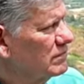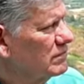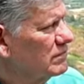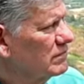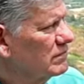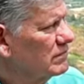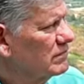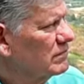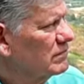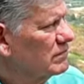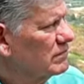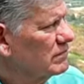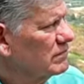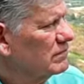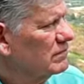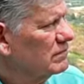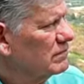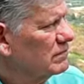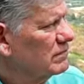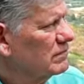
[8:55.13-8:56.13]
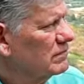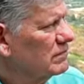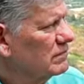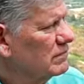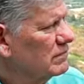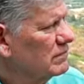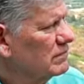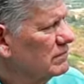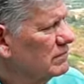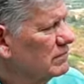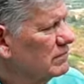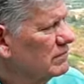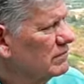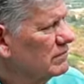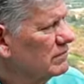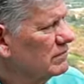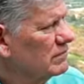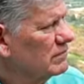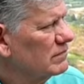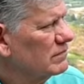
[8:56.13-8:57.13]

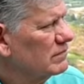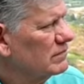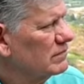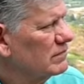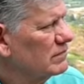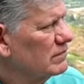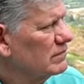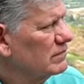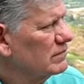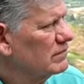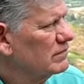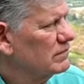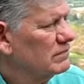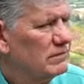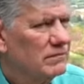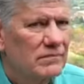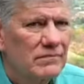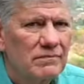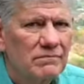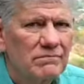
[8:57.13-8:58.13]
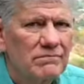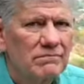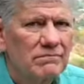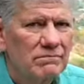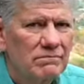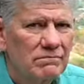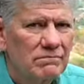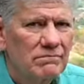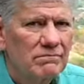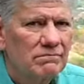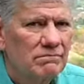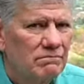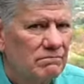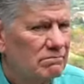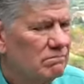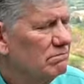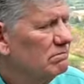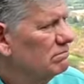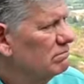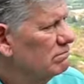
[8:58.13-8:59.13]

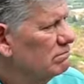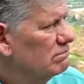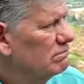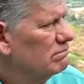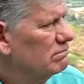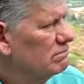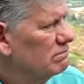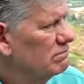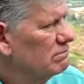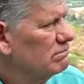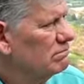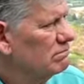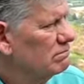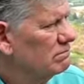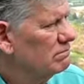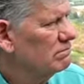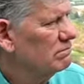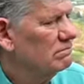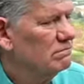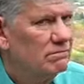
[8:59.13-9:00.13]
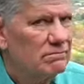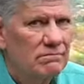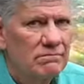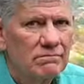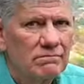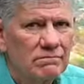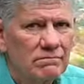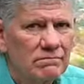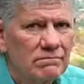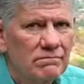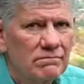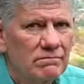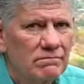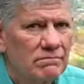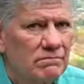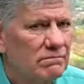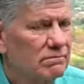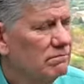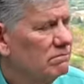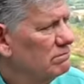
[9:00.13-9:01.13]

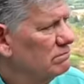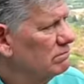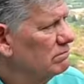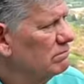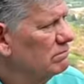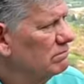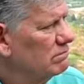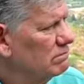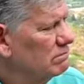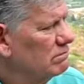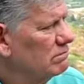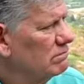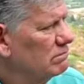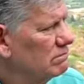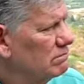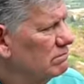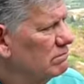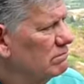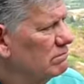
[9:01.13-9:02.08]
The person shown says nothing.